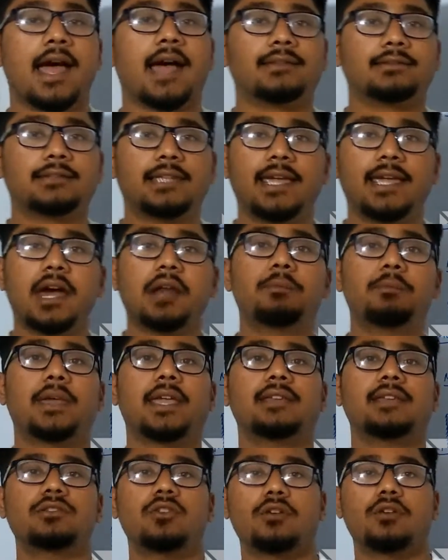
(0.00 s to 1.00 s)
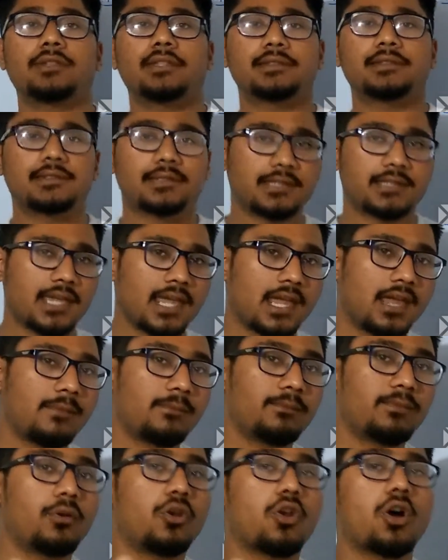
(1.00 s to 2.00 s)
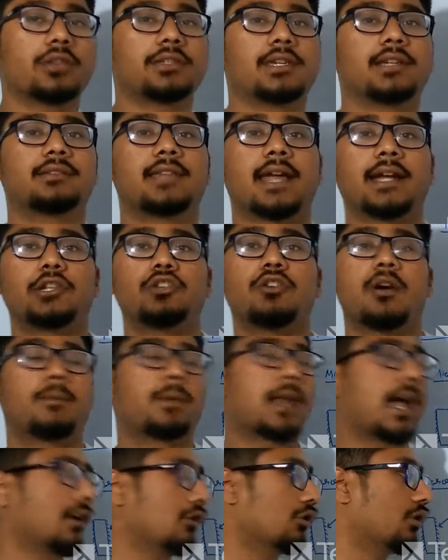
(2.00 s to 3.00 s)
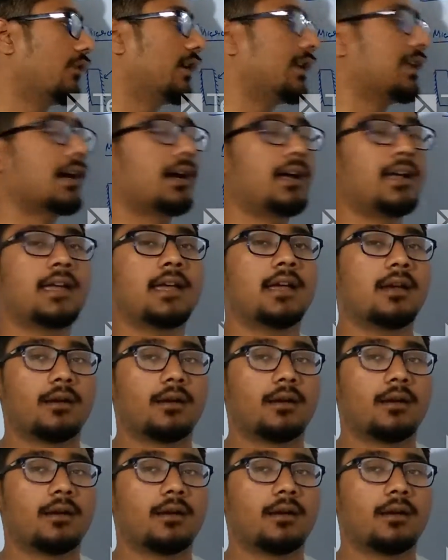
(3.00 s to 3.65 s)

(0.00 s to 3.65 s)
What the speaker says: and they are based on the same logic that you apply over here.